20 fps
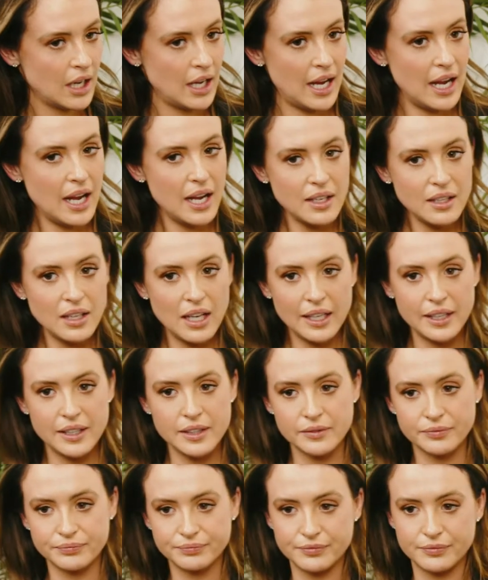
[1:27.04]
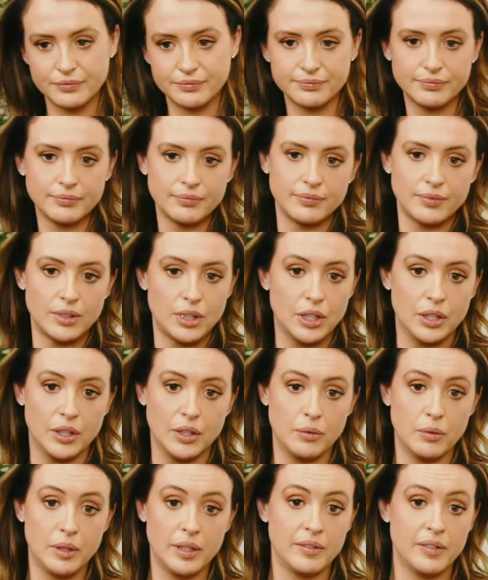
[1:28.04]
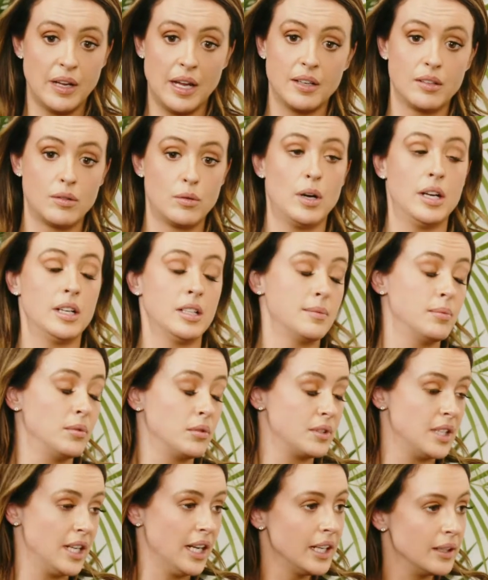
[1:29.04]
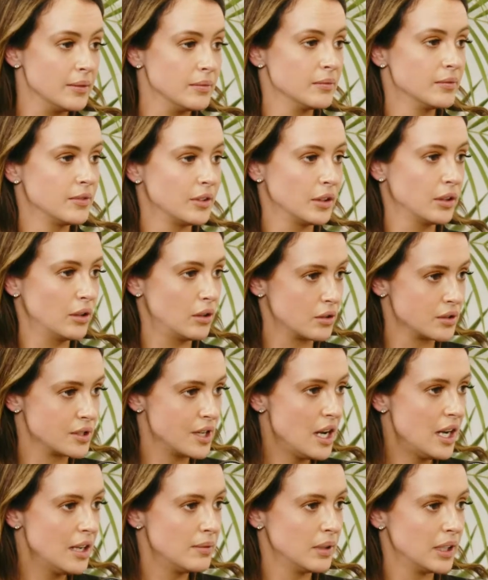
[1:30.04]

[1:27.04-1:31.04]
And, like, you know, we've had quite a small team for a long time.